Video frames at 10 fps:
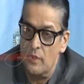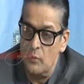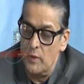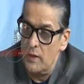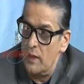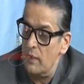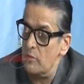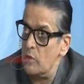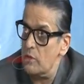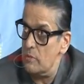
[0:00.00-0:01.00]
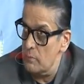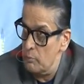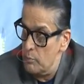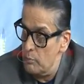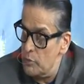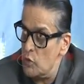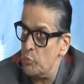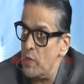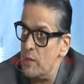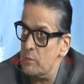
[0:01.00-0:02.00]
when our new
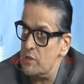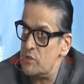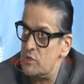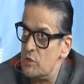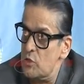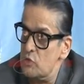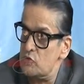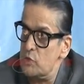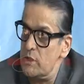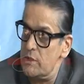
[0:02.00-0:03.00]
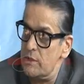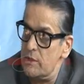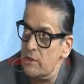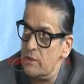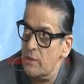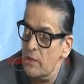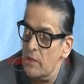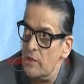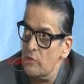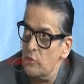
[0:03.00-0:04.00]
Prime Minister goes to India
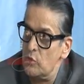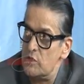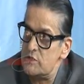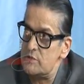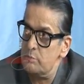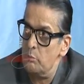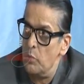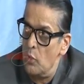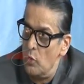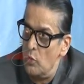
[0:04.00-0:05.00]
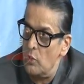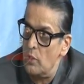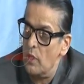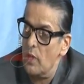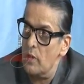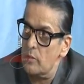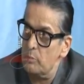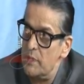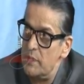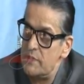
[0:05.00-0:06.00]
and focus more
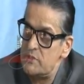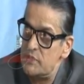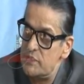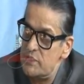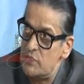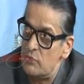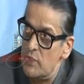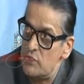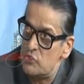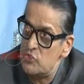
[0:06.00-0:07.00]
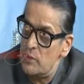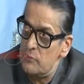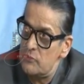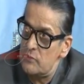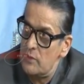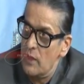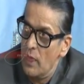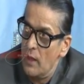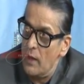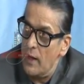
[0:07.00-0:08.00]
on building strategic relationships
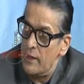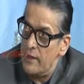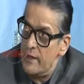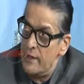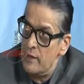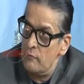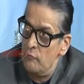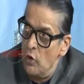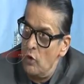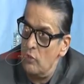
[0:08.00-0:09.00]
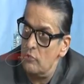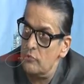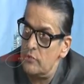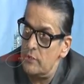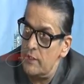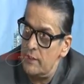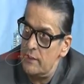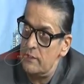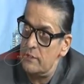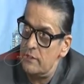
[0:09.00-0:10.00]
and getting involved in
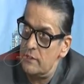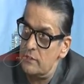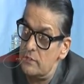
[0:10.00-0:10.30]
India